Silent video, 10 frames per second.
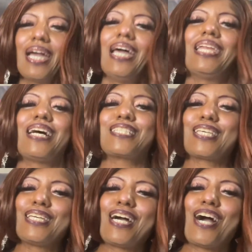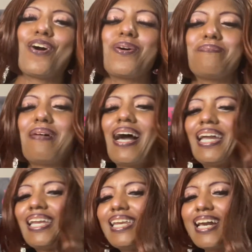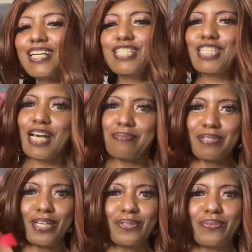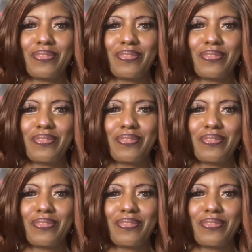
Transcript: And I'll see y'all on my next upload.